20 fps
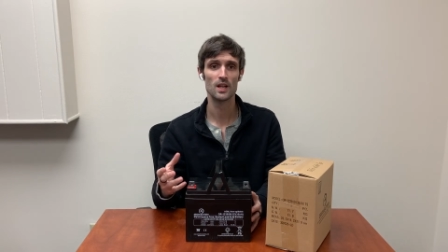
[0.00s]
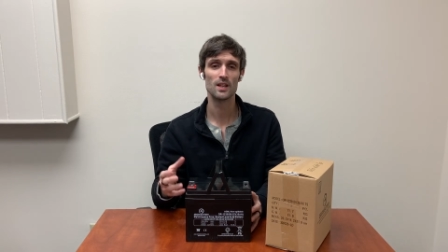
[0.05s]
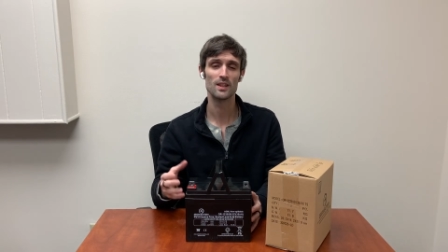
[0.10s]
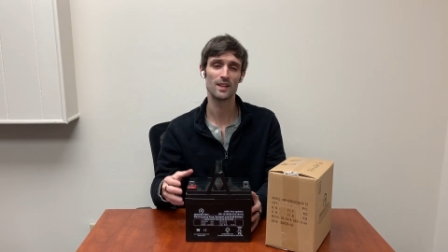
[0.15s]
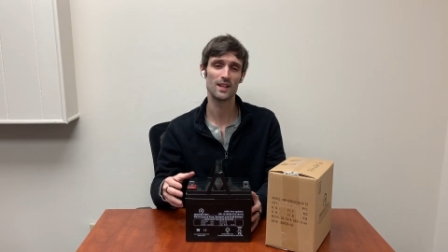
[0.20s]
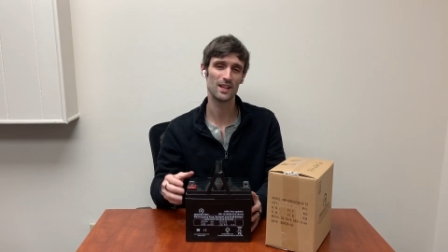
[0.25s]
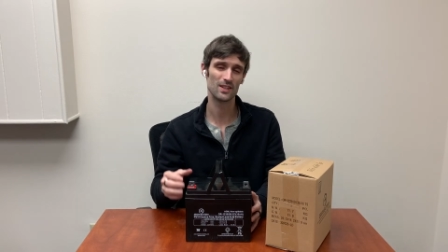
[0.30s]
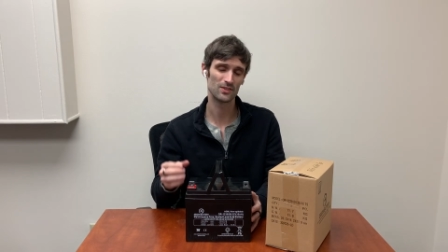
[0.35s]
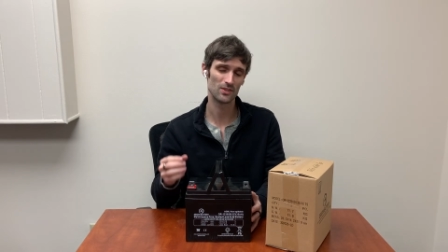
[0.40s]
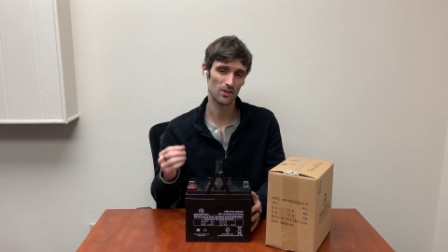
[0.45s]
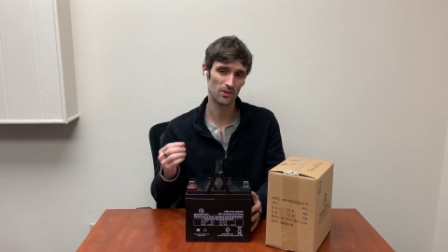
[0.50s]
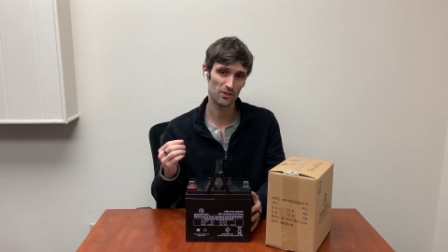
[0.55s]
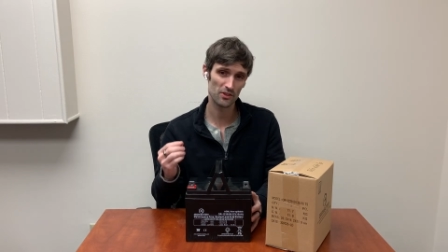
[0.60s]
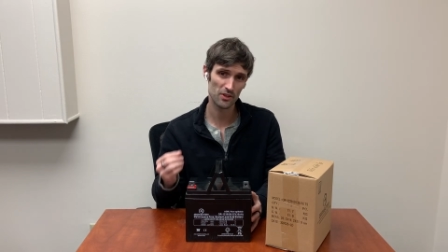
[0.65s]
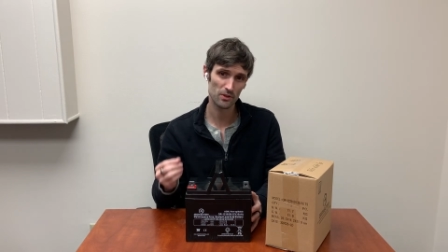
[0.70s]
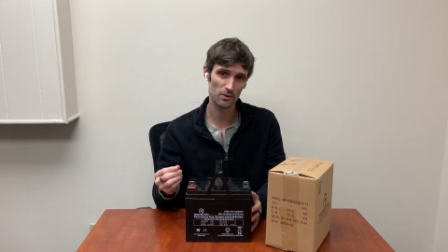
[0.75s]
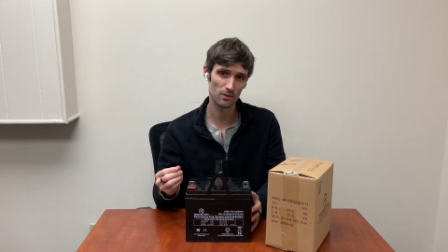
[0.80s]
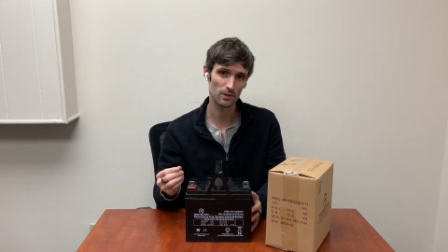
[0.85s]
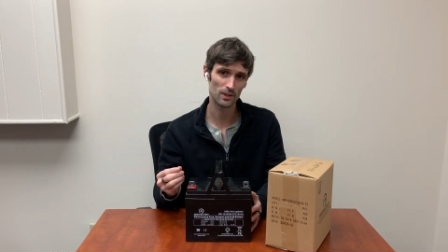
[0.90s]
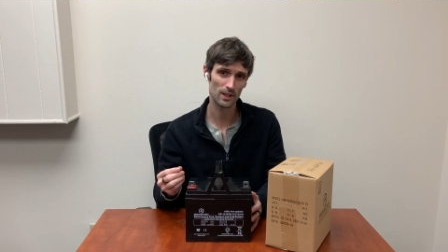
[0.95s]
that has the
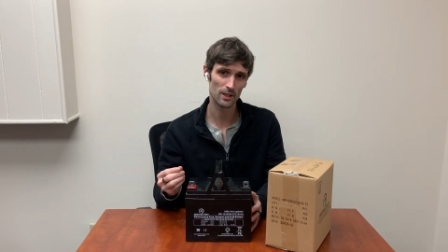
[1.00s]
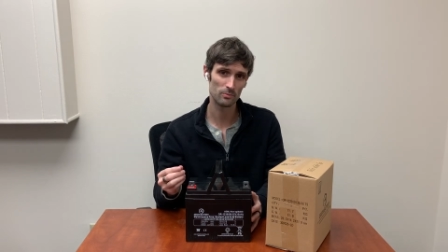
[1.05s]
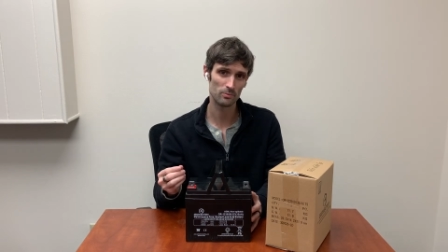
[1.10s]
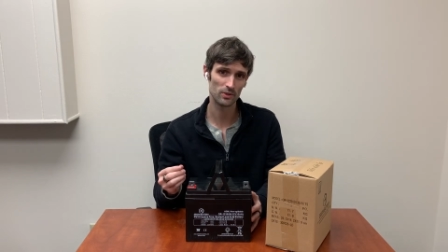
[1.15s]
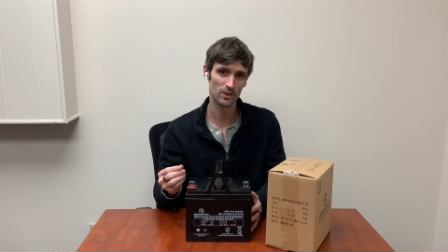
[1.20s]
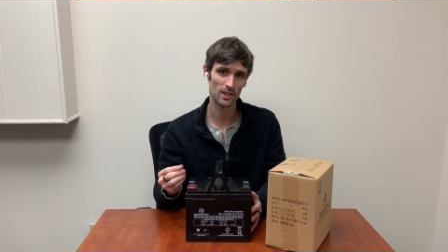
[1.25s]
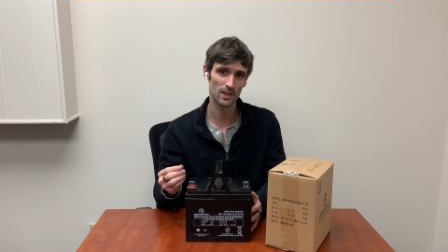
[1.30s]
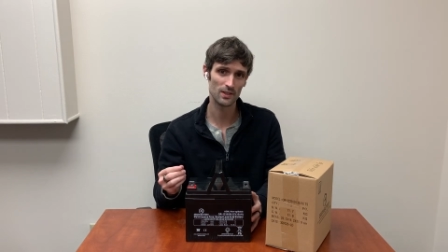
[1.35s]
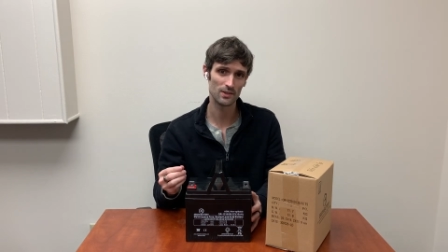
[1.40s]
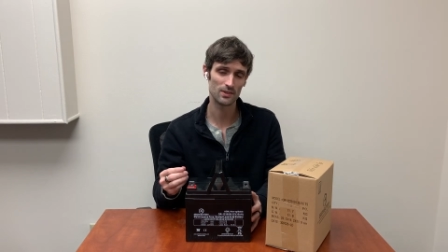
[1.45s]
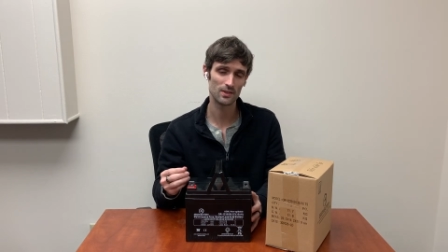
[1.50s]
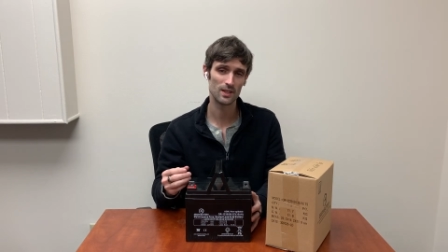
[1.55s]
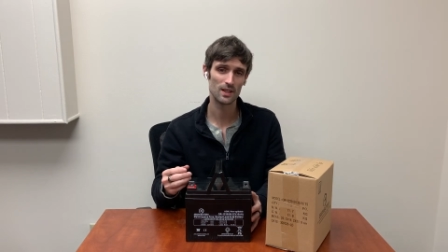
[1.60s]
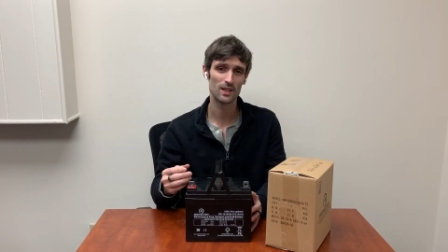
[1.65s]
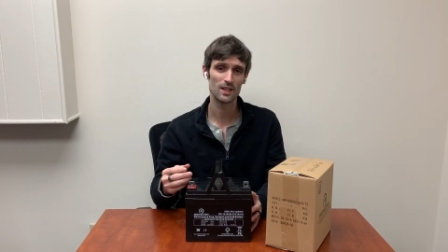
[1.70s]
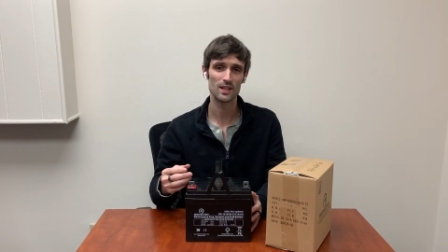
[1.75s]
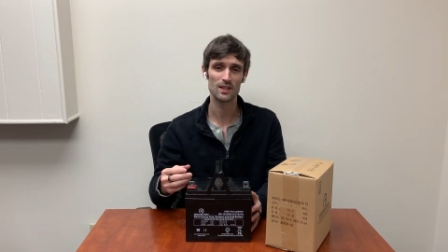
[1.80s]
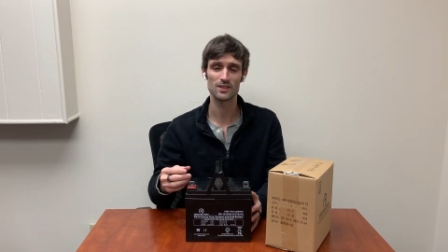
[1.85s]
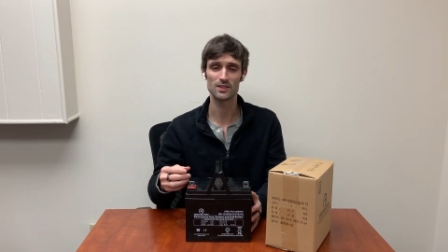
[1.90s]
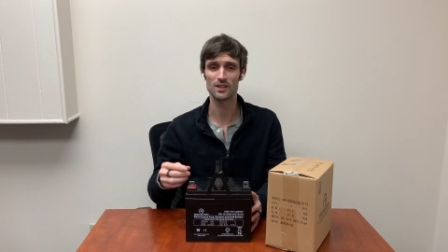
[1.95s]
thinner lead plates?
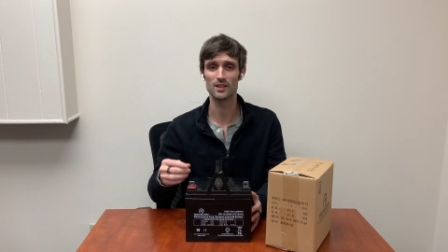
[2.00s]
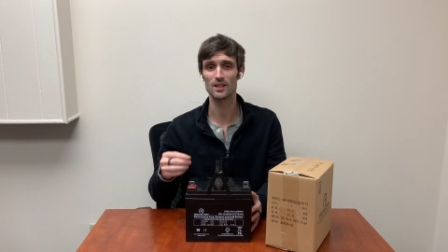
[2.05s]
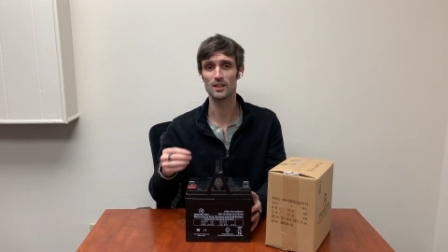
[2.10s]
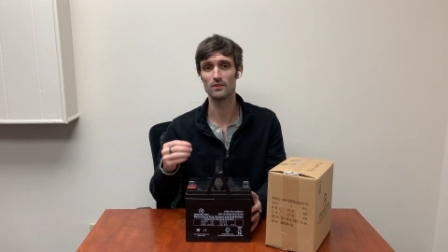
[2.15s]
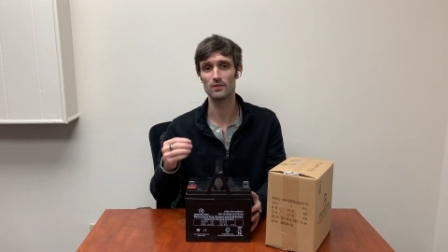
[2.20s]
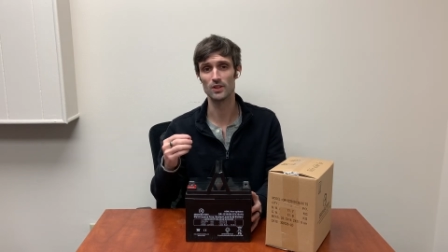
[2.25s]
It's going to give